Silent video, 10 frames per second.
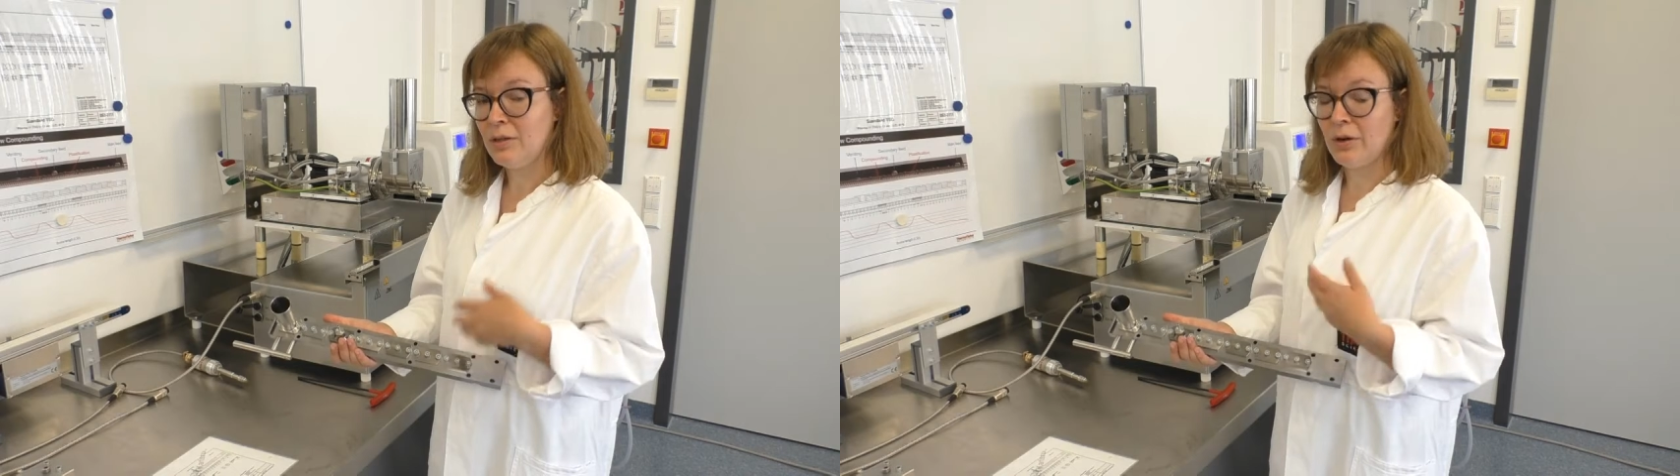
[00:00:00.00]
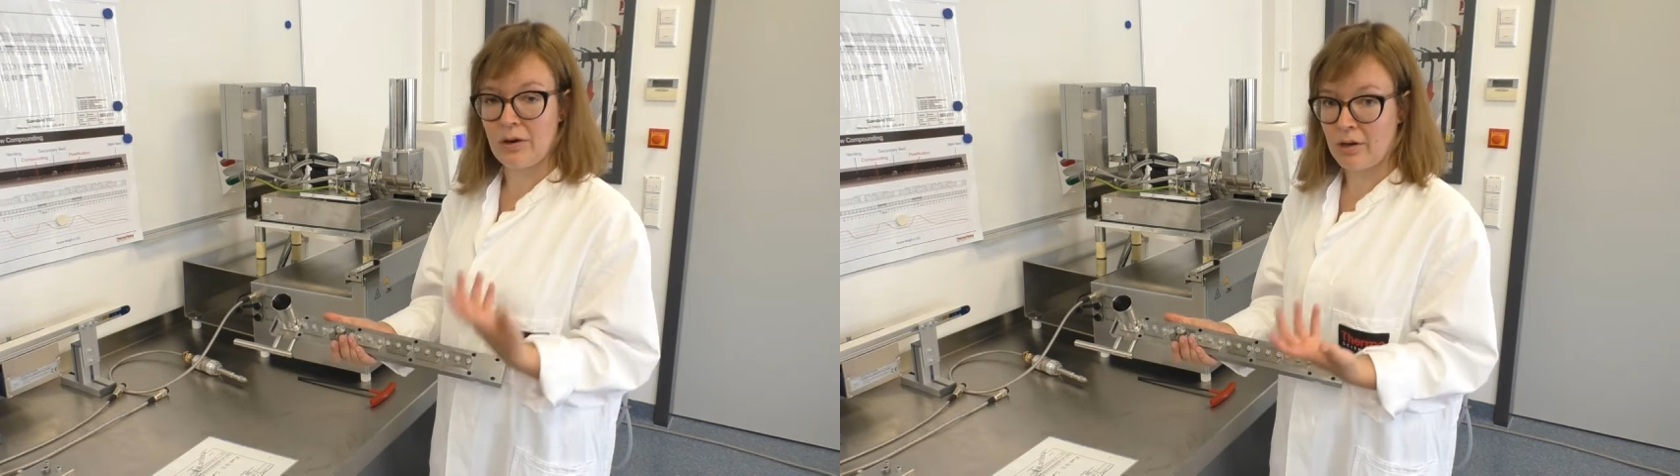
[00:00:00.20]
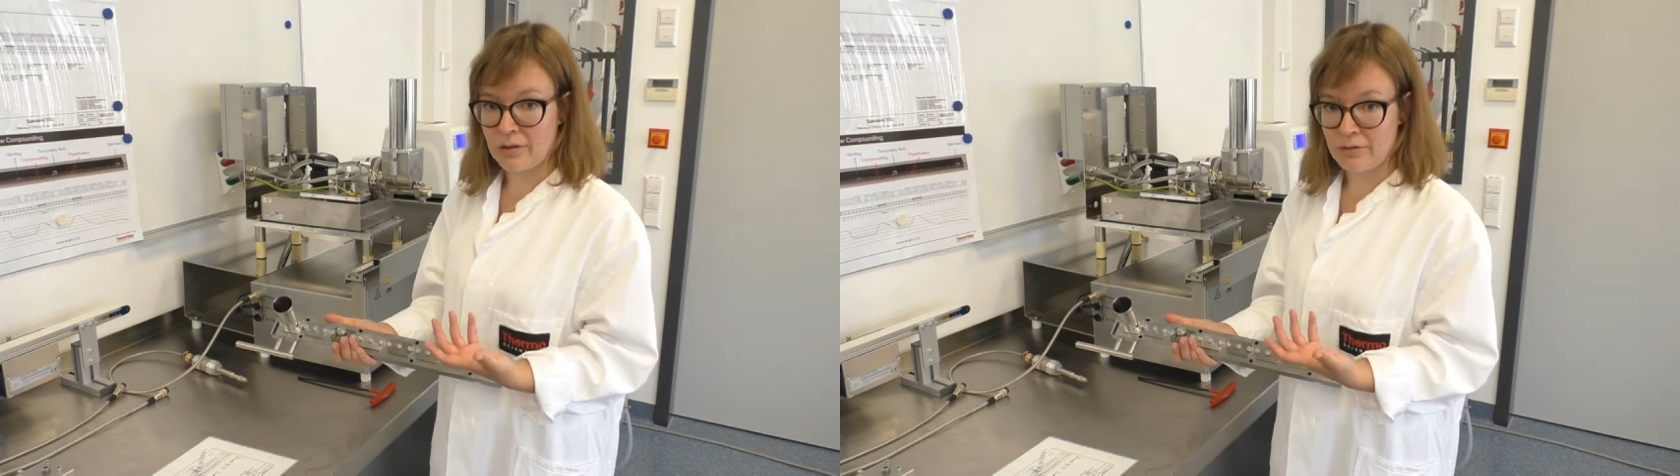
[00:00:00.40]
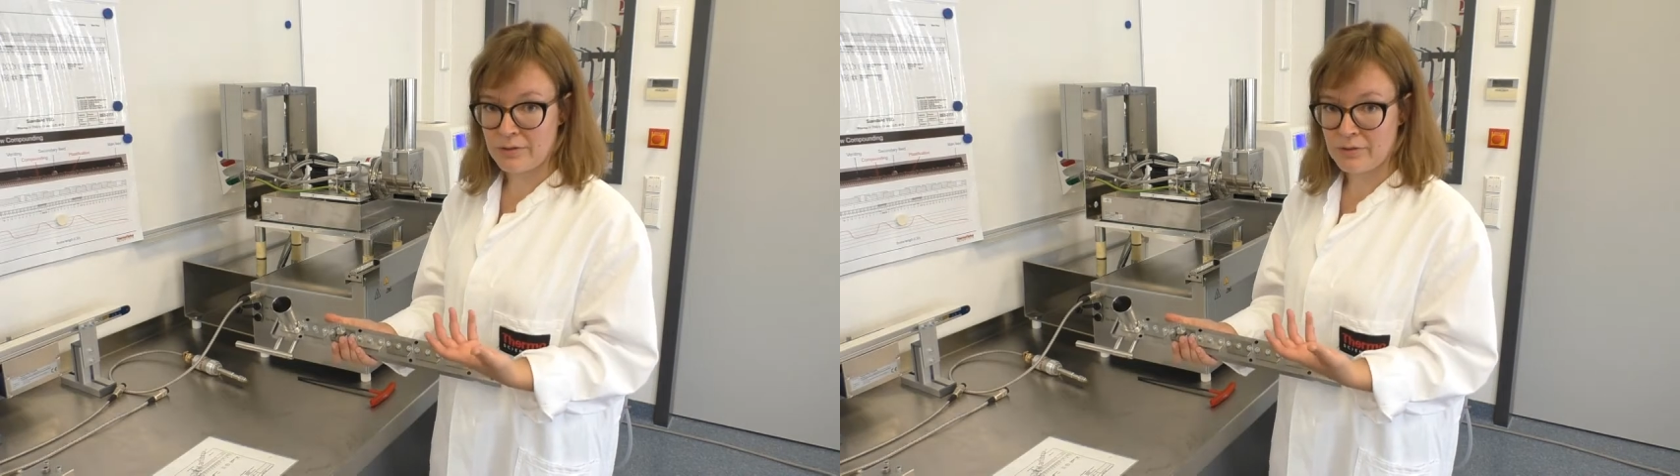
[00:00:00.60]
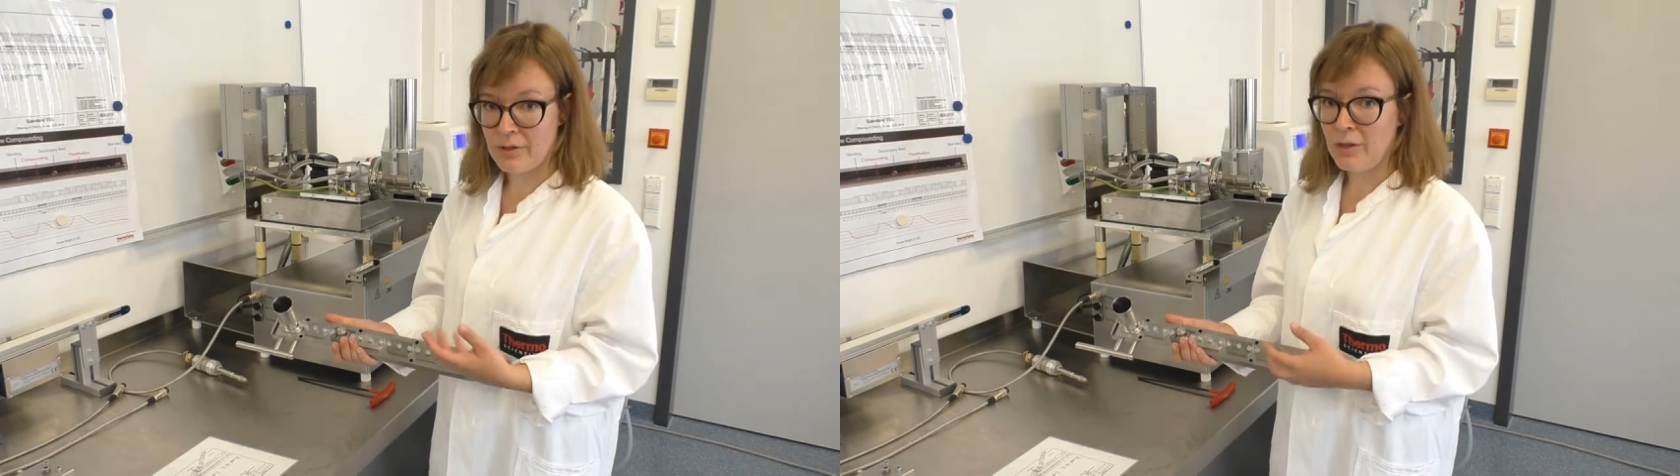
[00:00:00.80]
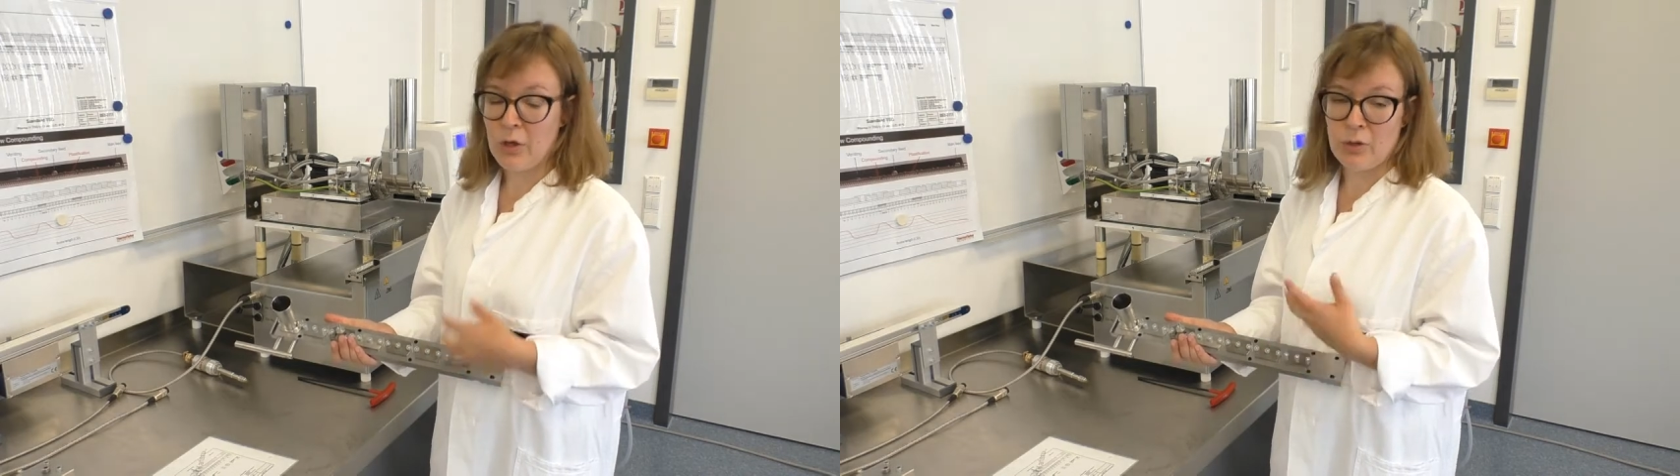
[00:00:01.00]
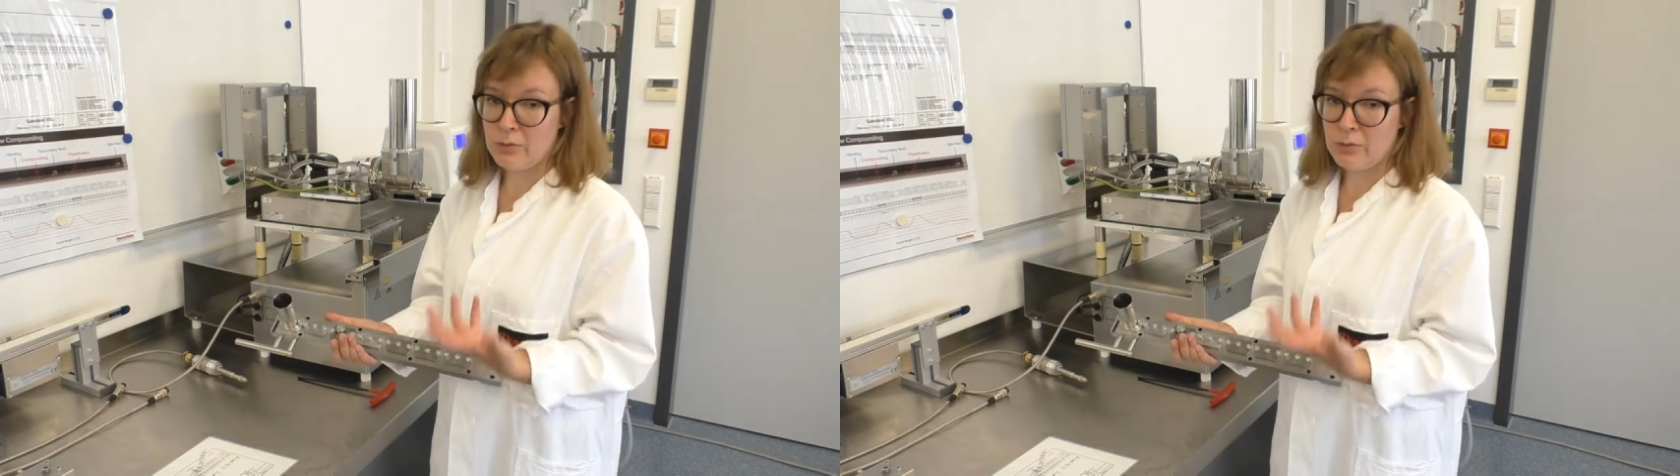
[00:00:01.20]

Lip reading: or colors or